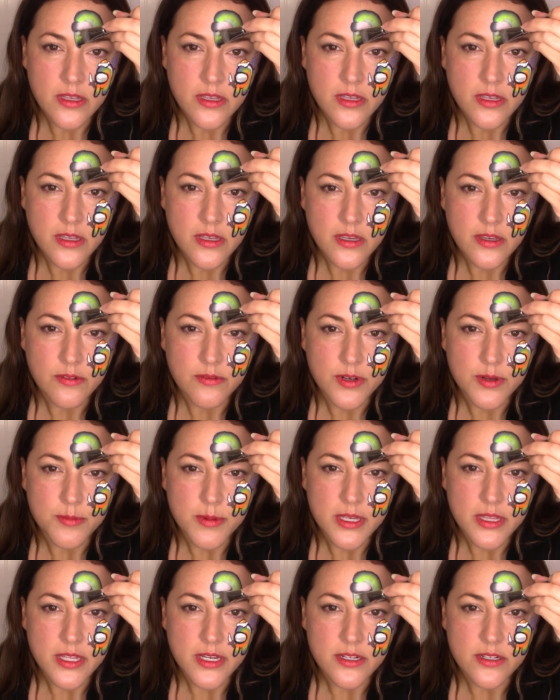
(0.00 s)
And I wanna
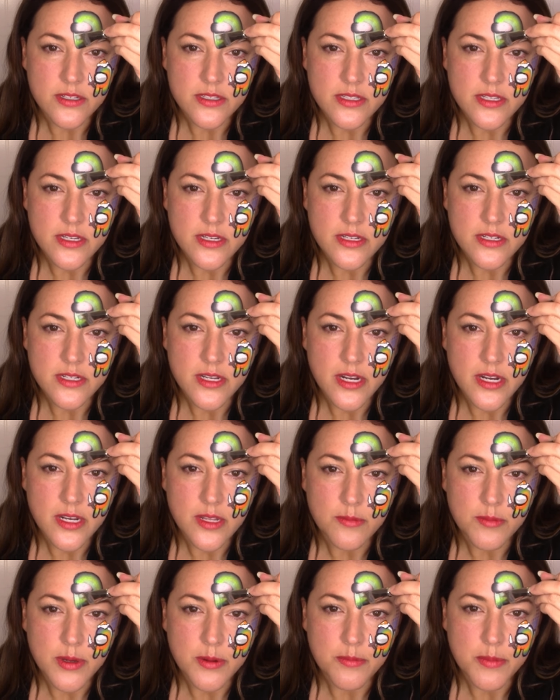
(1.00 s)
make that just like a tiny bit